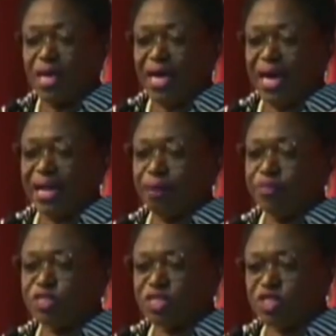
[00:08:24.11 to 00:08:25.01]
and I will
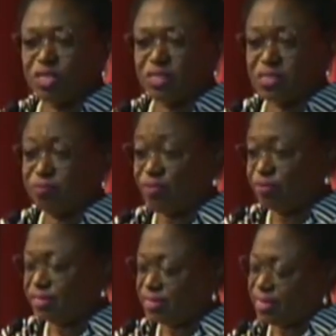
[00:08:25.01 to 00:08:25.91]
touch on this very
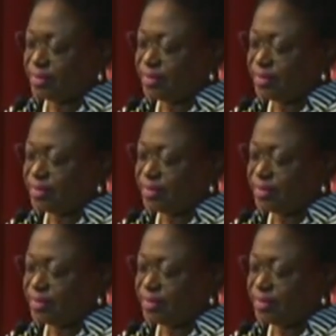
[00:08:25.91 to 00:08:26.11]
slightly.